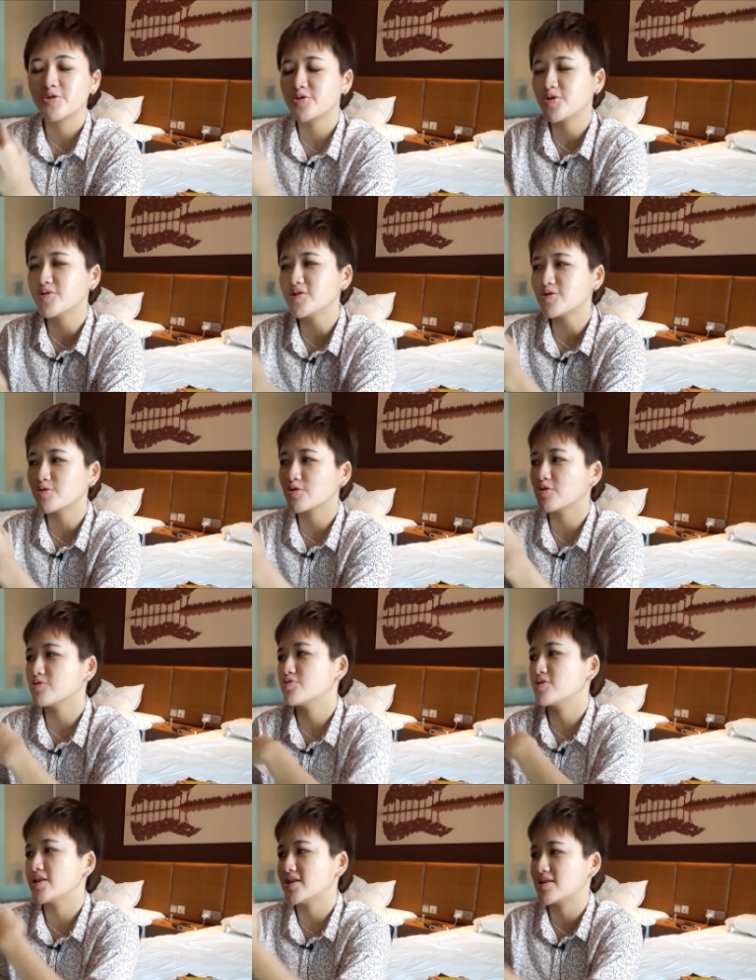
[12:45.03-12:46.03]
You don't need to
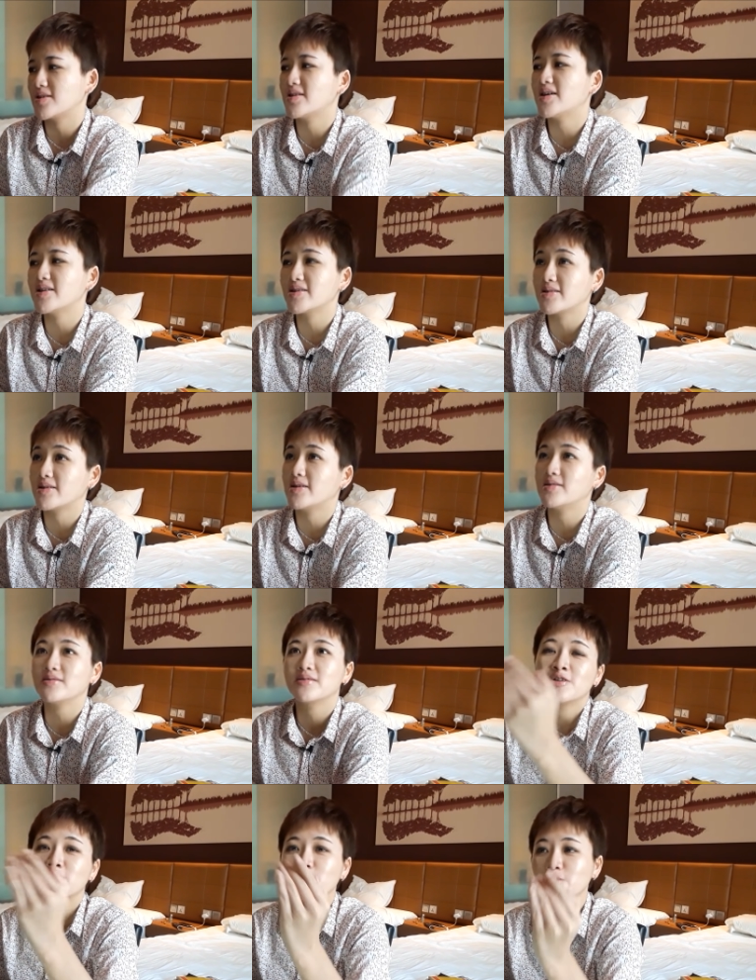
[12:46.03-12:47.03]
go to the internet and
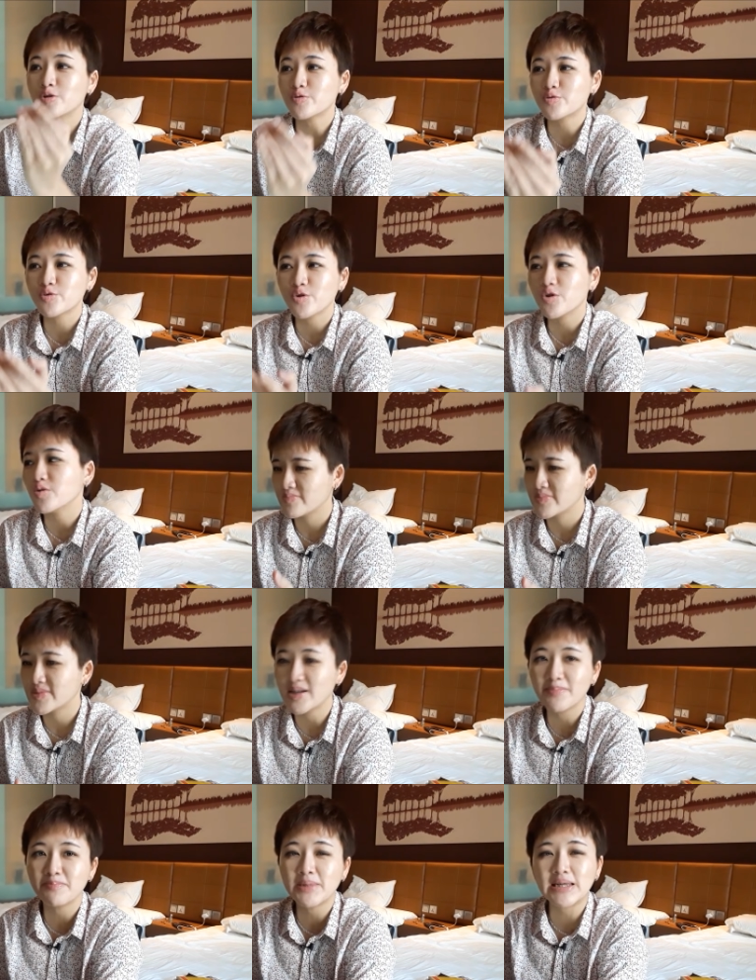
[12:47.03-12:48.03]
then go through
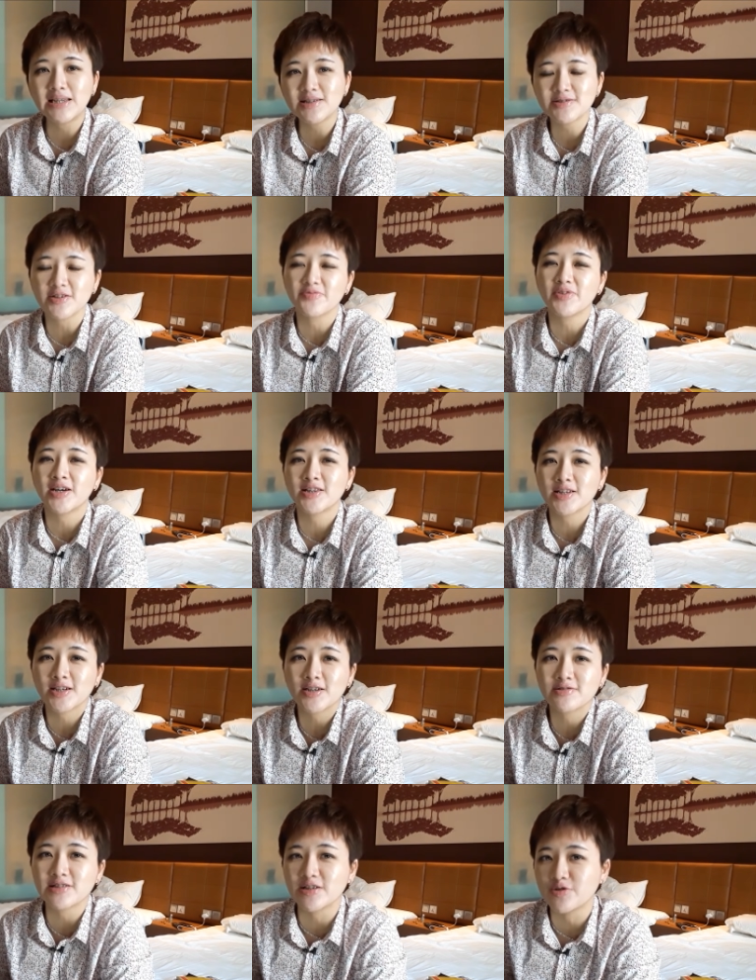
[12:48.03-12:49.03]
the millions of
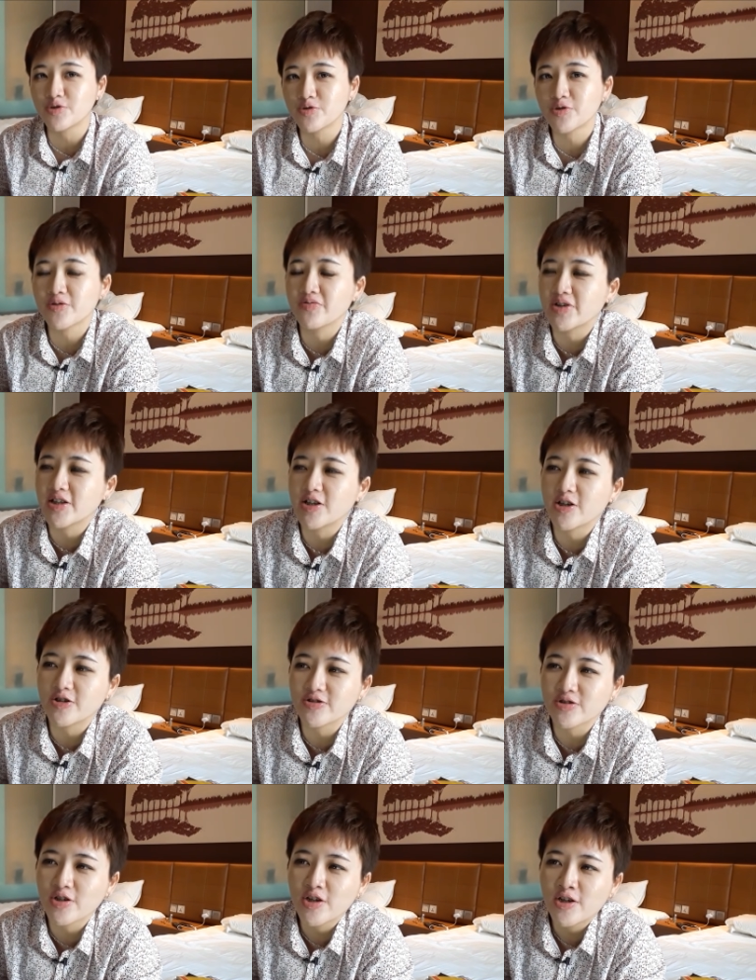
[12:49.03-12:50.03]
articles and YouTube
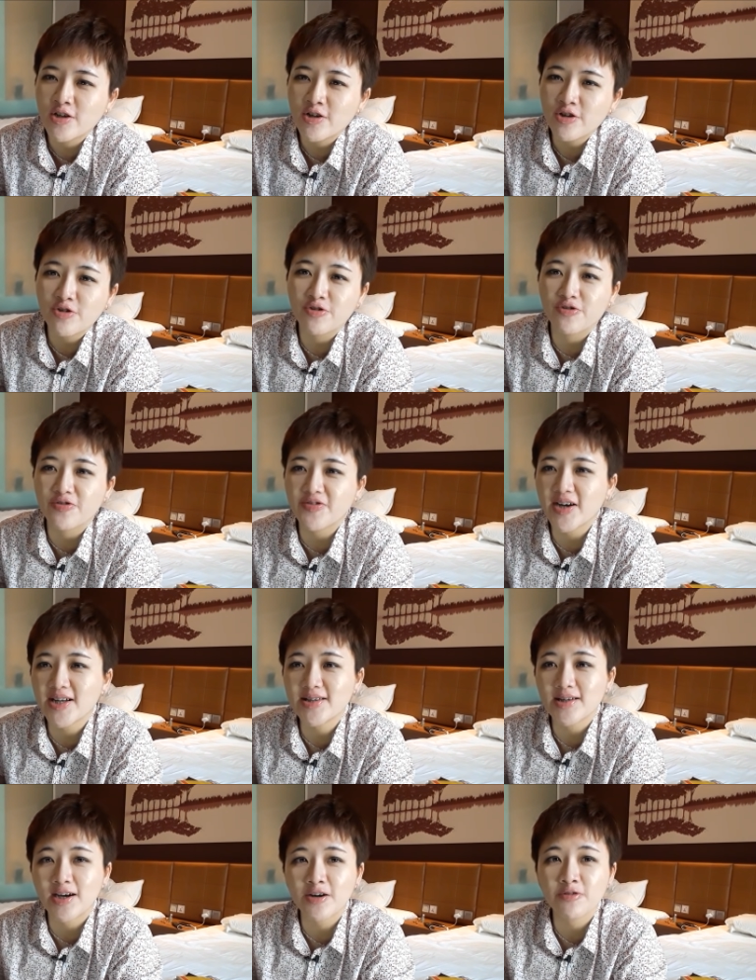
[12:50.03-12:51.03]
videos to
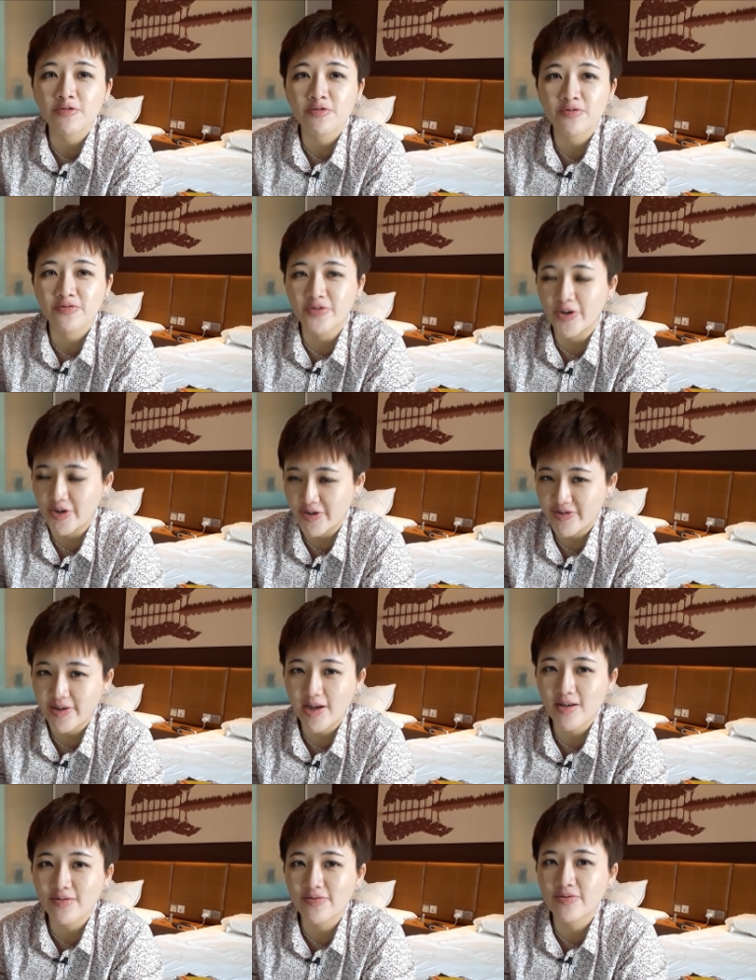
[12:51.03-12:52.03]
find out for
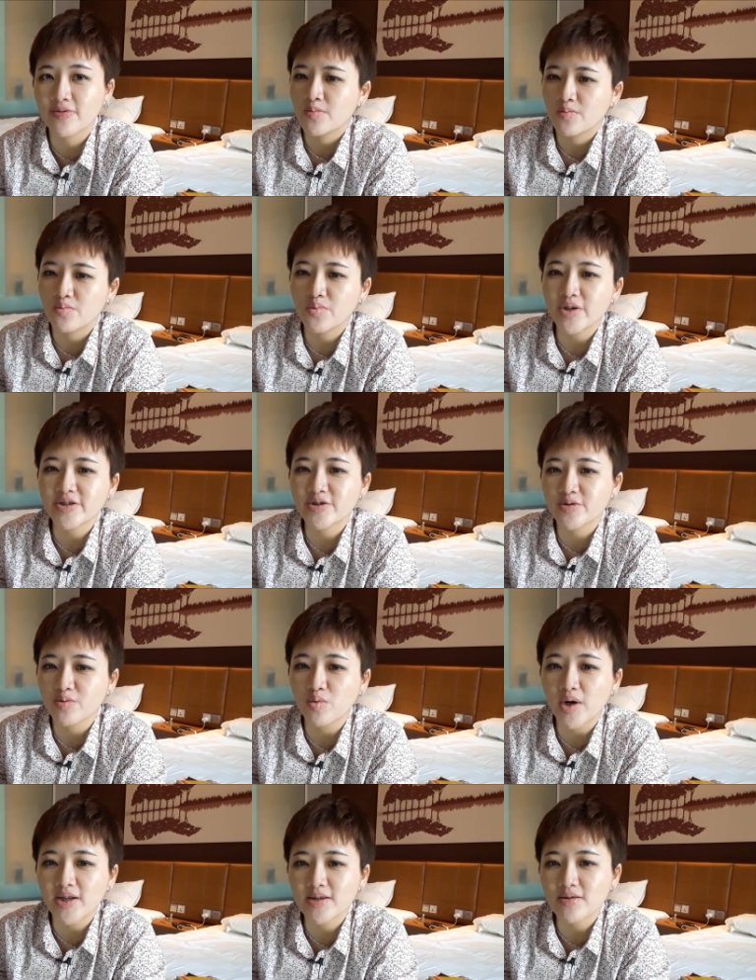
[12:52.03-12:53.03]
yourself
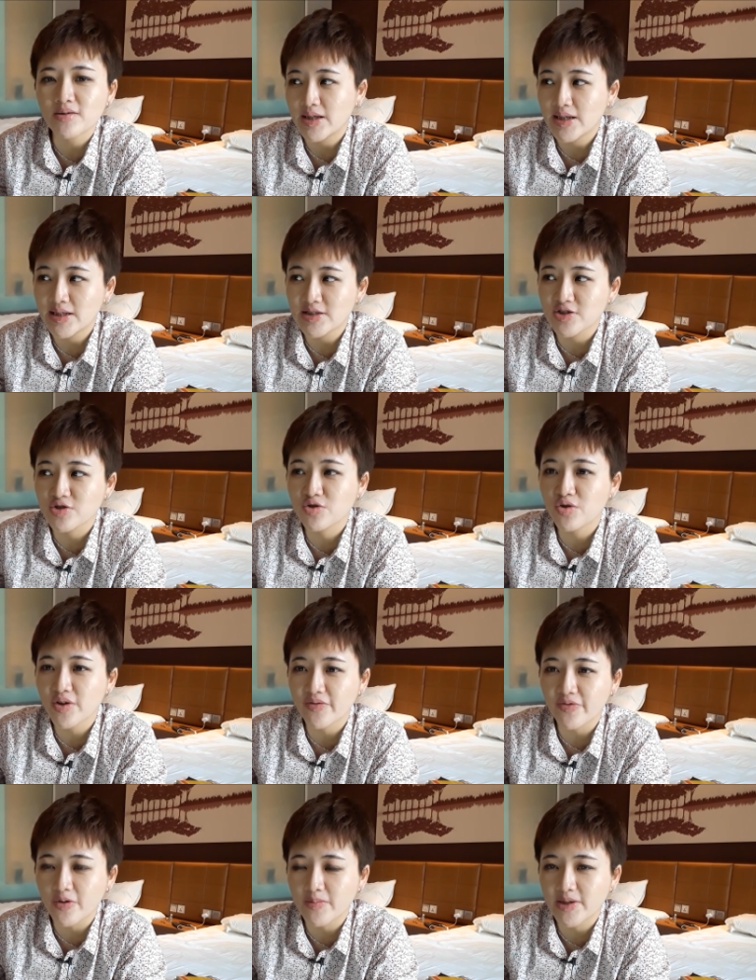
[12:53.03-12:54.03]
which one is
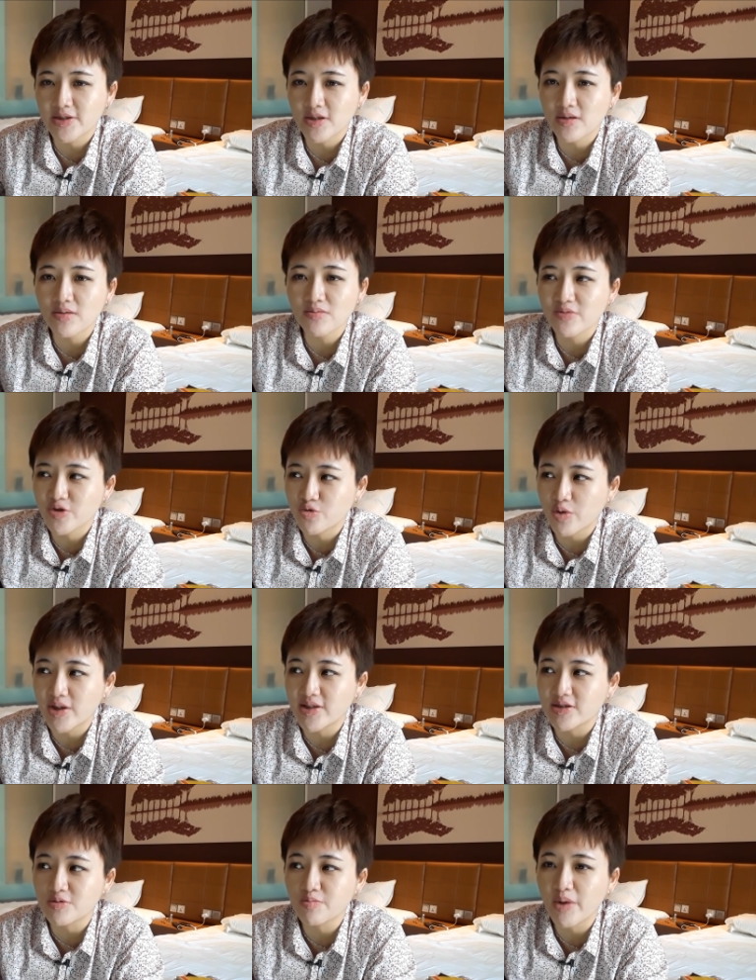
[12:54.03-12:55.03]
good information, which
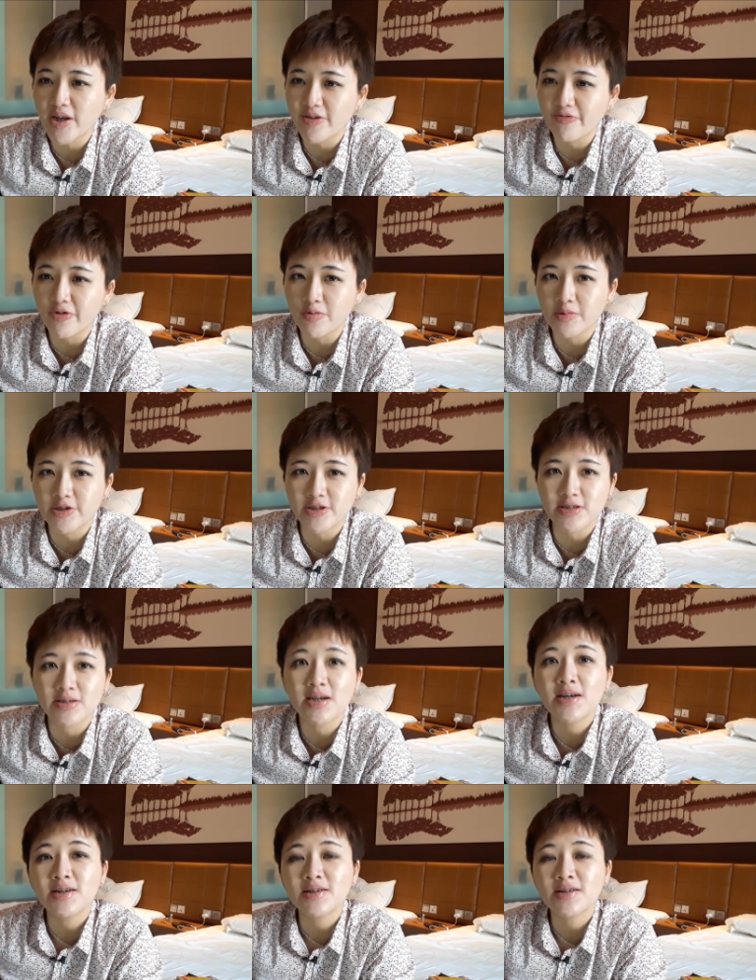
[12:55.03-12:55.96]
one is bad information.